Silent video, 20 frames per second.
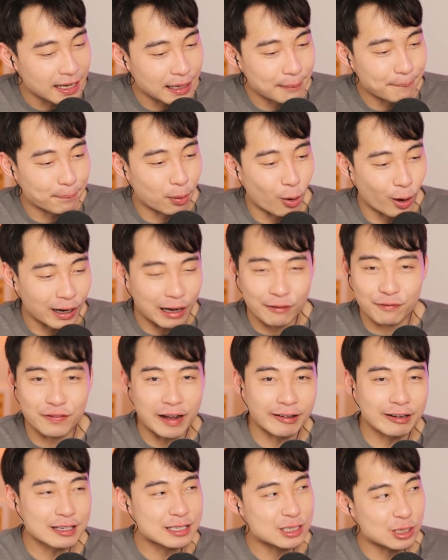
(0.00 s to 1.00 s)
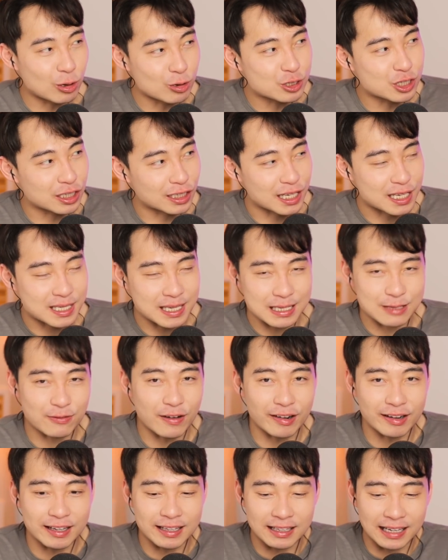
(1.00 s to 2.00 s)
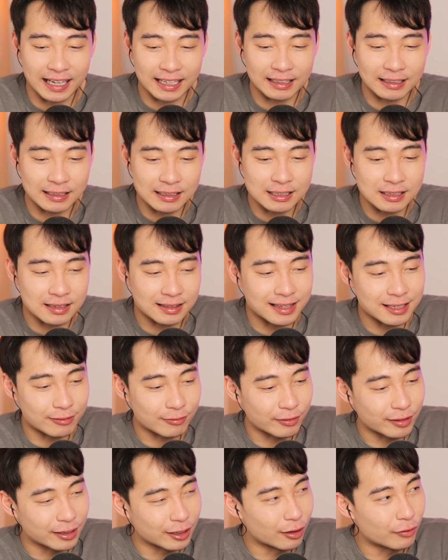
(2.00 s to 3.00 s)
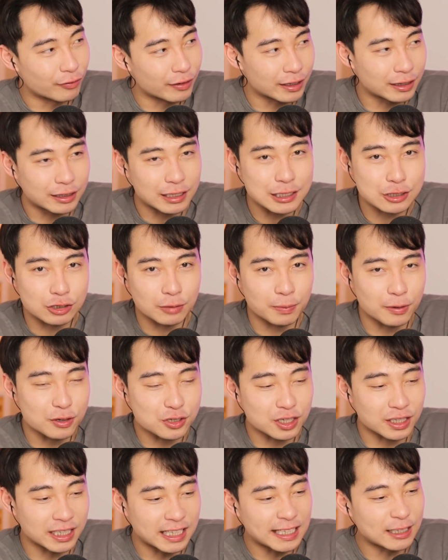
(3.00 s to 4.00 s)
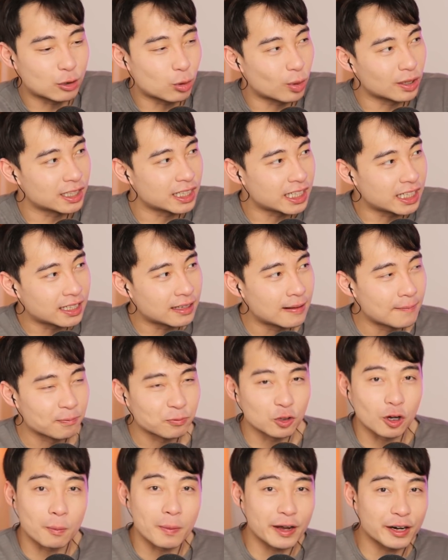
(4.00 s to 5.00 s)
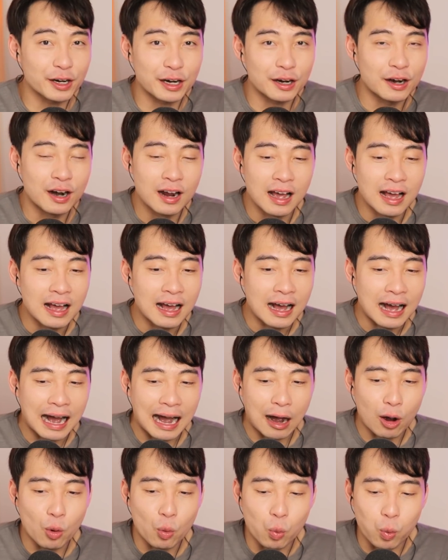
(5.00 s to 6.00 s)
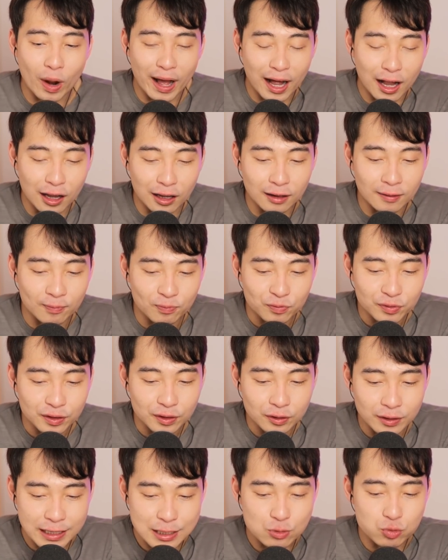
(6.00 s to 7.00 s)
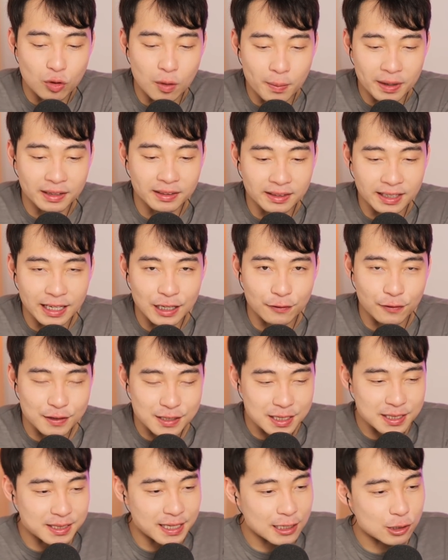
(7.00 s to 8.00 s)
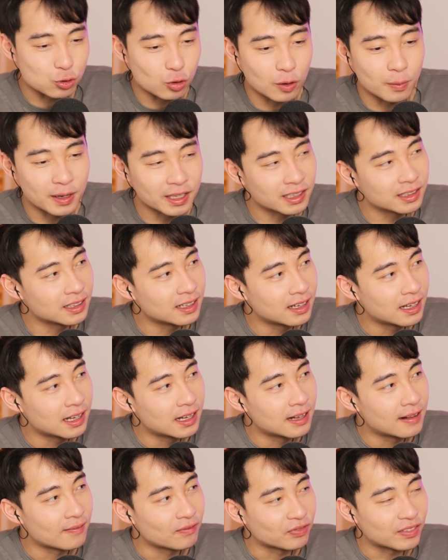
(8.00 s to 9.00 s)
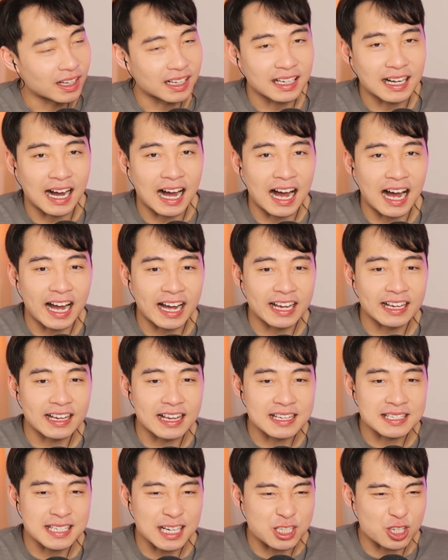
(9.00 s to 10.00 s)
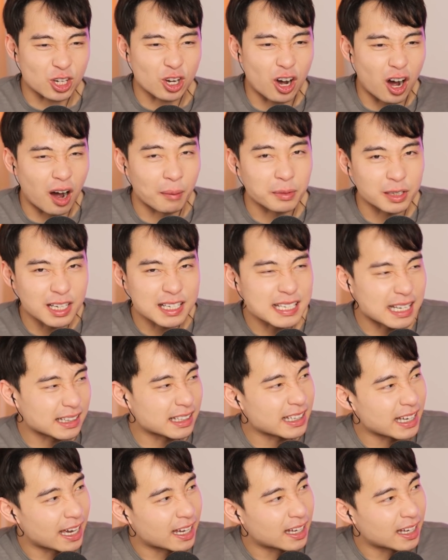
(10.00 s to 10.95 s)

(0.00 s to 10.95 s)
in porn are very socialist. It's very like, you know, redistribution equally. No matter how well this woman did versus this woman, the guy is such a communist at the